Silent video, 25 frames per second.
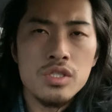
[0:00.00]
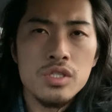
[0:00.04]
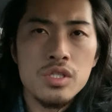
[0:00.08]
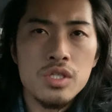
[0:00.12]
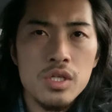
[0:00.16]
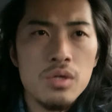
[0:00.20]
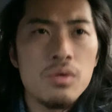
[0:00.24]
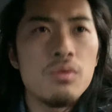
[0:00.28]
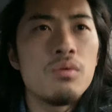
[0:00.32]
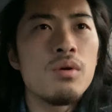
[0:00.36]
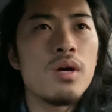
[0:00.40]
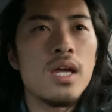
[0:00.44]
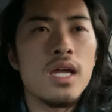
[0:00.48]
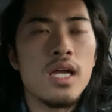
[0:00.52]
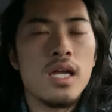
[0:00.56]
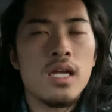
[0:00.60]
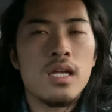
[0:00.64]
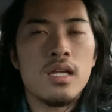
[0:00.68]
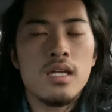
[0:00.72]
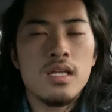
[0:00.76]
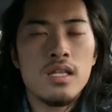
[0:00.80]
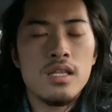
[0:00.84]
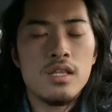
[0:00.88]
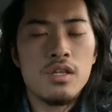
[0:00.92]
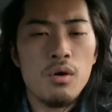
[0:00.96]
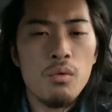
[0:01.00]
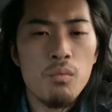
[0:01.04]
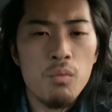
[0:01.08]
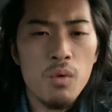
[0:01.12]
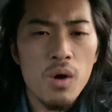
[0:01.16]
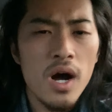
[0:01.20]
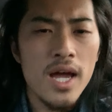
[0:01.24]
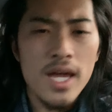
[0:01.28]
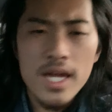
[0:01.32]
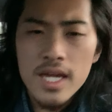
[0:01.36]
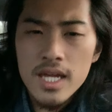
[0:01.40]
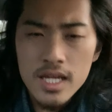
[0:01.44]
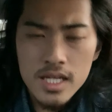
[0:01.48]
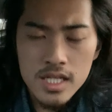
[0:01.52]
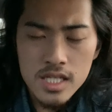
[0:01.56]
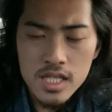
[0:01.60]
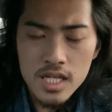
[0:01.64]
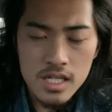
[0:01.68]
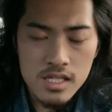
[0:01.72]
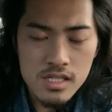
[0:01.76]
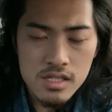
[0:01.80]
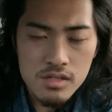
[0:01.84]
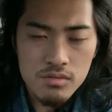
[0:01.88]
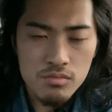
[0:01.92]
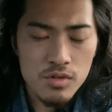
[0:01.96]
doing, the what
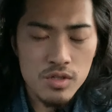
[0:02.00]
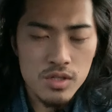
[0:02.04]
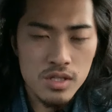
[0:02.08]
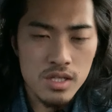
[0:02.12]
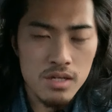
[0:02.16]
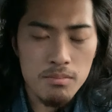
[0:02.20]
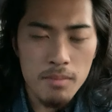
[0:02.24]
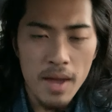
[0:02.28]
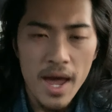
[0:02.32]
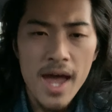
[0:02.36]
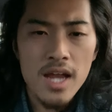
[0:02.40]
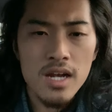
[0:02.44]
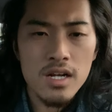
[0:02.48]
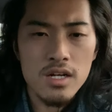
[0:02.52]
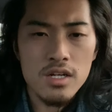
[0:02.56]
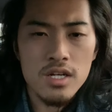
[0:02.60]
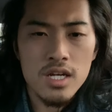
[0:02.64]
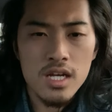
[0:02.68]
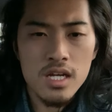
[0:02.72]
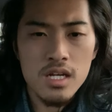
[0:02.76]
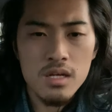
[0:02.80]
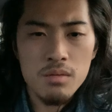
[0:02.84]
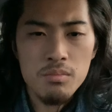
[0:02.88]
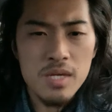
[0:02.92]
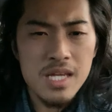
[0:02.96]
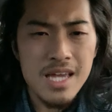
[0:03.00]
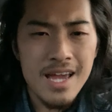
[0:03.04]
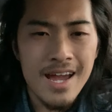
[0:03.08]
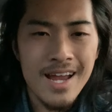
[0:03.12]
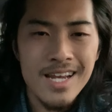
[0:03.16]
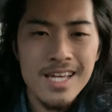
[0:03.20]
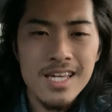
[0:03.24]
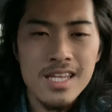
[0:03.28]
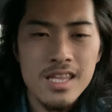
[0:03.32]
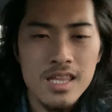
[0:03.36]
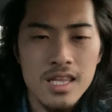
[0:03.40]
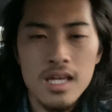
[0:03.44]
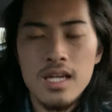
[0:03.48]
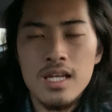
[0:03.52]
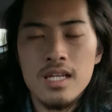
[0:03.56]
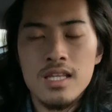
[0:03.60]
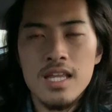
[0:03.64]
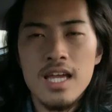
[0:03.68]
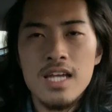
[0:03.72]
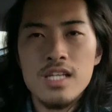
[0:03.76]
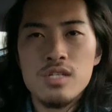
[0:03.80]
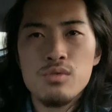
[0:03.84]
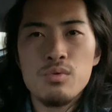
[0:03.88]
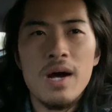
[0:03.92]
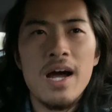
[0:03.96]
doesn't really matter. It could be anything. And
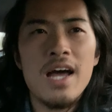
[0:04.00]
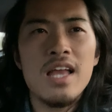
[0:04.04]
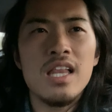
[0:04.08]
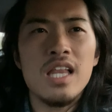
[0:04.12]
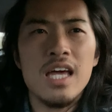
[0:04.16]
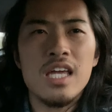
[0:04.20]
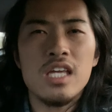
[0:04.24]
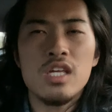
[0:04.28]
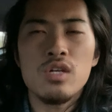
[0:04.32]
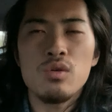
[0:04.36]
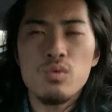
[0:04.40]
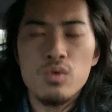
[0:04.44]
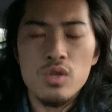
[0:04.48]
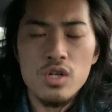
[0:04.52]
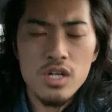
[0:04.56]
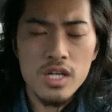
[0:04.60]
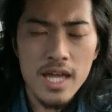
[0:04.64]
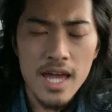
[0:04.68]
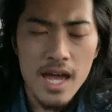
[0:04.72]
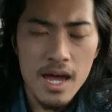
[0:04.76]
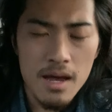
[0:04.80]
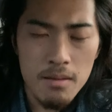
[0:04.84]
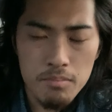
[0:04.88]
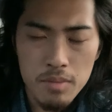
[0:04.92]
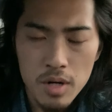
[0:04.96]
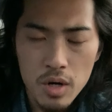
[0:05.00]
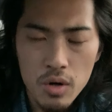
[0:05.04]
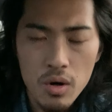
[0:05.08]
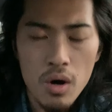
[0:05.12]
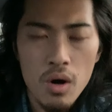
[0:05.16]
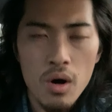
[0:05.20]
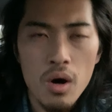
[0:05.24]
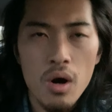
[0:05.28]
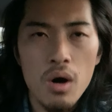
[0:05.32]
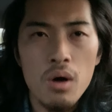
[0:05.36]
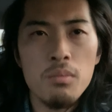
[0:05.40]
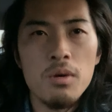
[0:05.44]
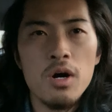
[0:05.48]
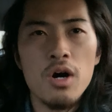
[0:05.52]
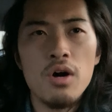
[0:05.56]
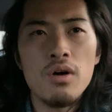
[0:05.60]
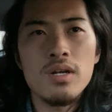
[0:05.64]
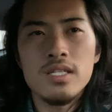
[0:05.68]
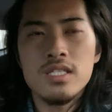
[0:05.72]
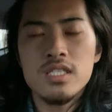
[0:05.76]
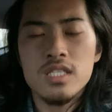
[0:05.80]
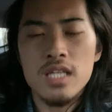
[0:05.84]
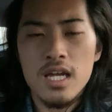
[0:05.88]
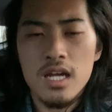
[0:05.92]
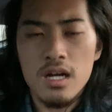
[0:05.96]
that's why, like, you look at Boho Hobo and
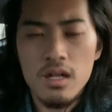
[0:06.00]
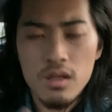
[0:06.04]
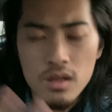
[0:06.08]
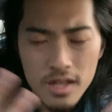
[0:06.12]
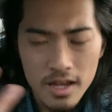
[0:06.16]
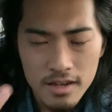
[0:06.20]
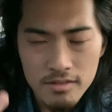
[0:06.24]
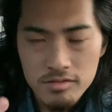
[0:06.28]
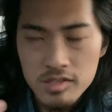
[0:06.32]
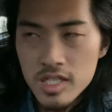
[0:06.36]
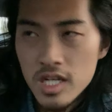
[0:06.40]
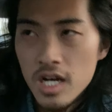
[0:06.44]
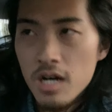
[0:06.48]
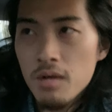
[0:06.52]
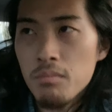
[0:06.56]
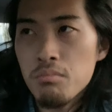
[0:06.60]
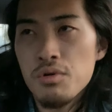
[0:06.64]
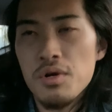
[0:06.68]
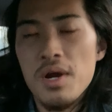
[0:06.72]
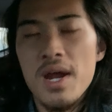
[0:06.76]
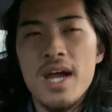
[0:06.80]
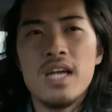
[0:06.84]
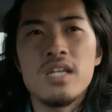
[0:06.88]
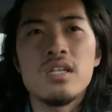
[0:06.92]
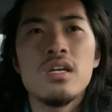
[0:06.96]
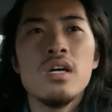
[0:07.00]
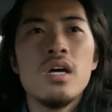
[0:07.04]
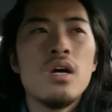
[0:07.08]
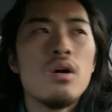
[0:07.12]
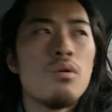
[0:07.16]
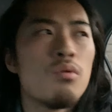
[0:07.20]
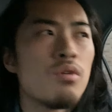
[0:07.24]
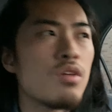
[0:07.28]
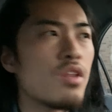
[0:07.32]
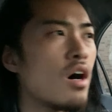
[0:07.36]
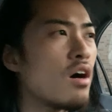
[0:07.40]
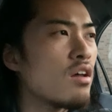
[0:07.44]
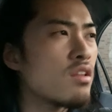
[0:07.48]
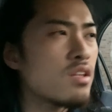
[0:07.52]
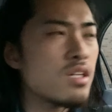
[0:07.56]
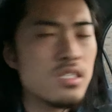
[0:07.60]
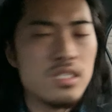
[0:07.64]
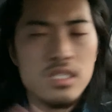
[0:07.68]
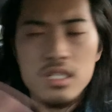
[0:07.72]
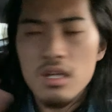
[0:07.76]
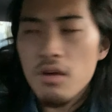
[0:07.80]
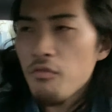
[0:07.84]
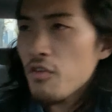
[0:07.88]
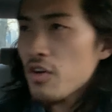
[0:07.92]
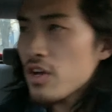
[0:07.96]
it's like a lifestyle brand with all these
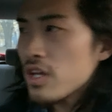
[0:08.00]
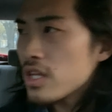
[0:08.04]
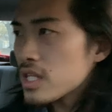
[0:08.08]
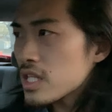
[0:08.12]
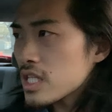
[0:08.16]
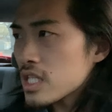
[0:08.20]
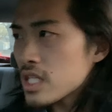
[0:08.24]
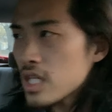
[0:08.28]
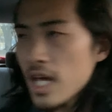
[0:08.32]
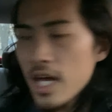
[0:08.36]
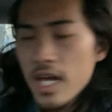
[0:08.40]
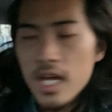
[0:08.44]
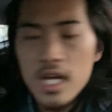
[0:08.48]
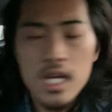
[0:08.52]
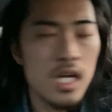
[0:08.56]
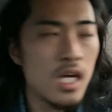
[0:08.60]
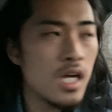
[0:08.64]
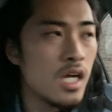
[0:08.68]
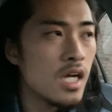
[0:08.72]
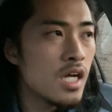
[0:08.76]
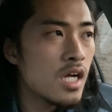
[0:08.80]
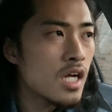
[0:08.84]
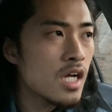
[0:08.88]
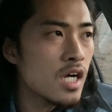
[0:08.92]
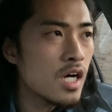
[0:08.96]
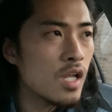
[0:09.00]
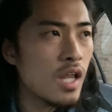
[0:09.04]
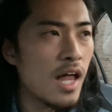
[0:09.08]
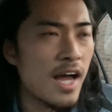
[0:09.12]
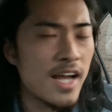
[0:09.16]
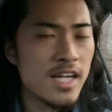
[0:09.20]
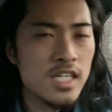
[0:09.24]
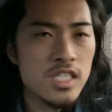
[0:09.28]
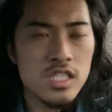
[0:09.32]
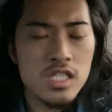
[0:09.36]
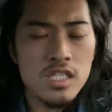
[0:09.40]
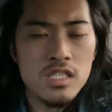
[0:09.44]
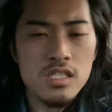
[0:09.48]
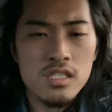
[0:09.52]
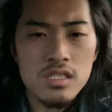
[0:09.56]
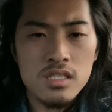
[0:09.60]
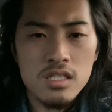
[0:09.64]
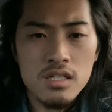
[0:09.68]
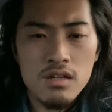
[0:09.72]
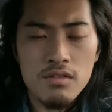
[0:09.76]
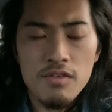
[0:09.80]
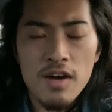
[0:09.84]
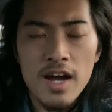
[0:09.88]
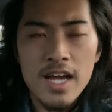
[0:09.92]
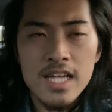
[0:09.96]
different like collections
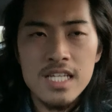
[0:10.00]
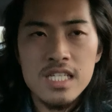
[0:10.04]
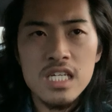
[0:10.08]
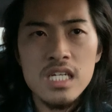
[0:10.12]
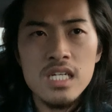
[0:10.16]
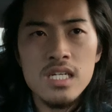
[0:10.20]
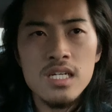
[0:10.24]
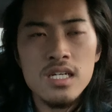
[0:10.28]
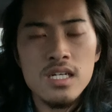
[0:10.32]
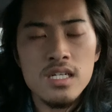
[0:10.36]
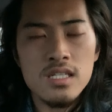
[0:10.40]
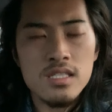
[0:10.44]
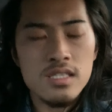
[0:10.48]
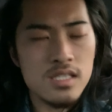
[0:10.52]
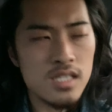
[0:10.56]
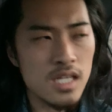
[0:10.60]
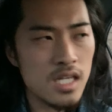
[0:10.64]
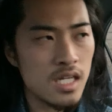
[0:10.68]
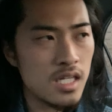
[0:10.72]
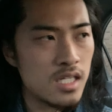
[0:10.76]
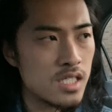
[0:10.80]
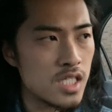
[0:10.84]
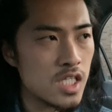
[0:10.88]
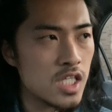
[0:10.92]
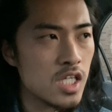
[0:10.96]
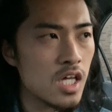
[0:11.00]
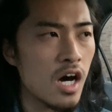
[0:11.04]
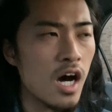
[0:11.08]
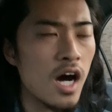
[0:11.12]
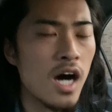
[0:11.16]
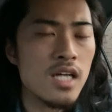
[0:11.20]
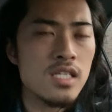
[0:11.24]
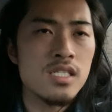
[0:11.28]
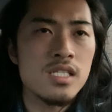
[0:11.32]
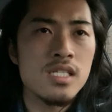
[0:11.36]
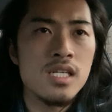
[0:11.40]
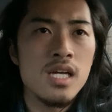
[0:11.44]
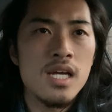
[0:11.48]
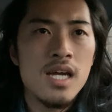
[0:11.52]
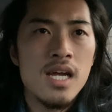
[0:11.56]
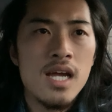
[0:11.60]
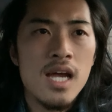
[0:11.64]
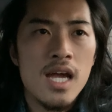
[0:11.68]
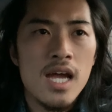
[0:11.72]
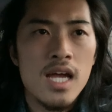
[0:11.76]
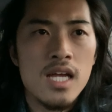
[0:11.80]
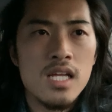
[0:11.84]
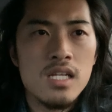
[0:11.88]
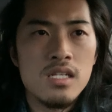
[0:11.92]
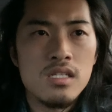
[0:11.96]
of ideas and thoughts
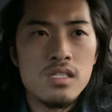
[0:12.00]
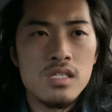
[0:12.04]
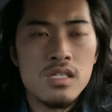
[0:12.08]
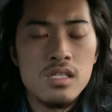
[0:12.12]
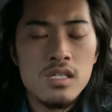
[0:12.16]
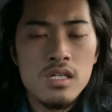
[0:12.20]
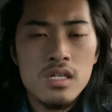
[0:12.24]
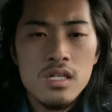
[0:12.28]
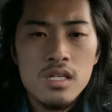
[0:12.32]
and